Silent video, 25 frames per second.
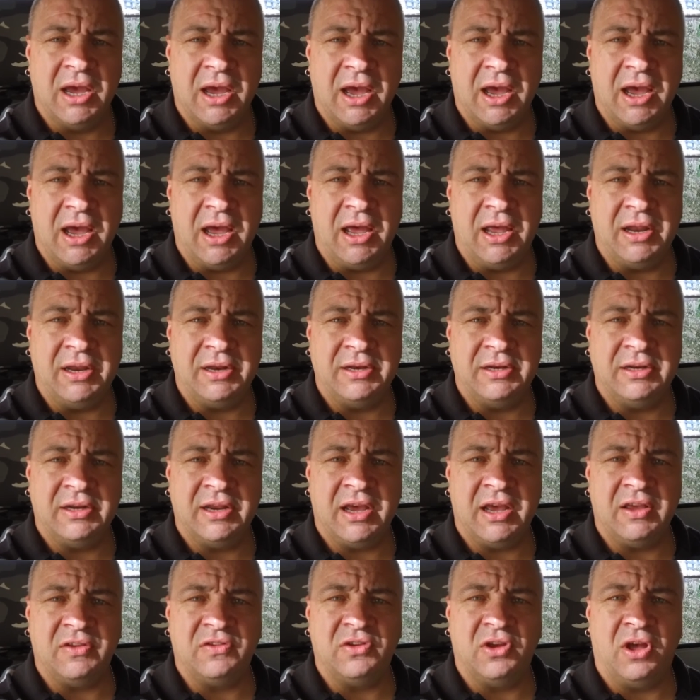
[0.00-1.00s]
And
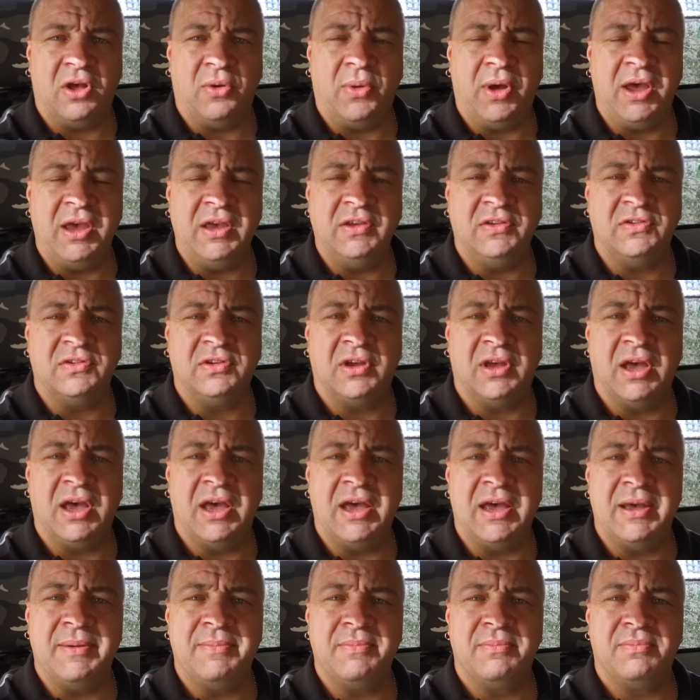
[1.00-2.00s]
as always,
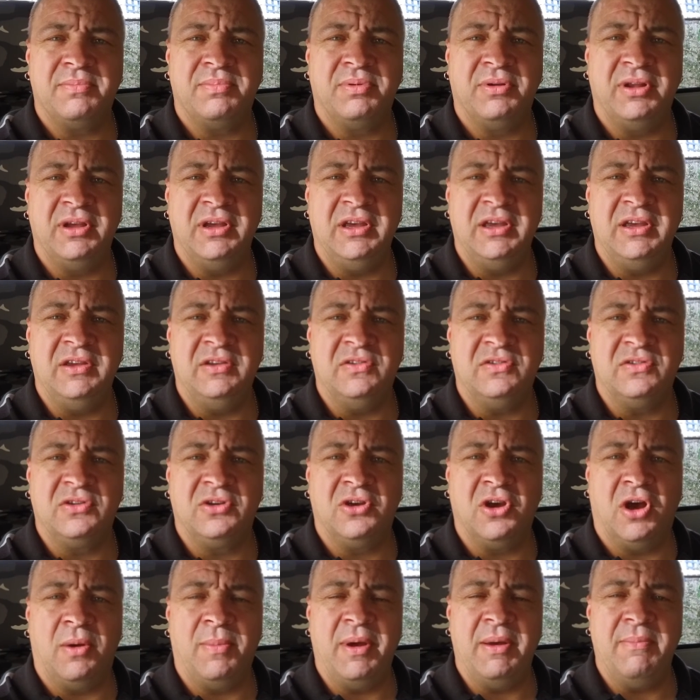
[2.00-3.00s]
please
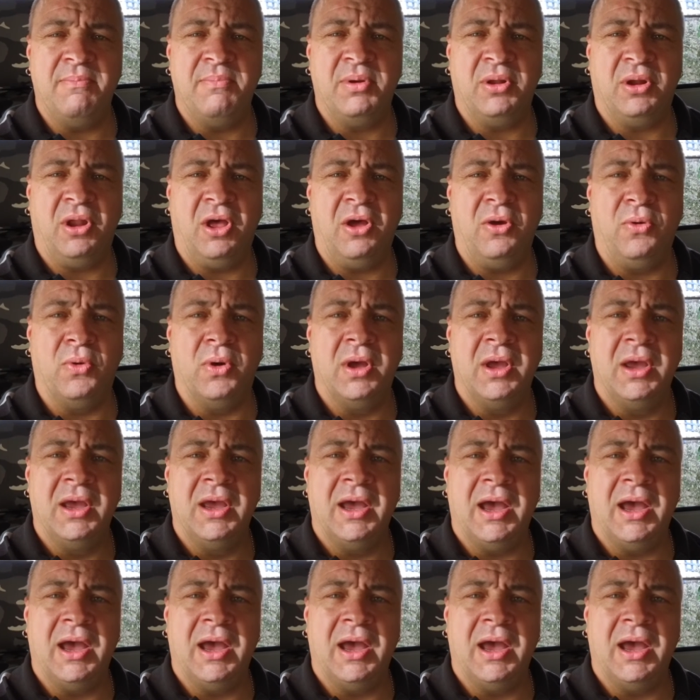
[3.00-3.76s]
comment below.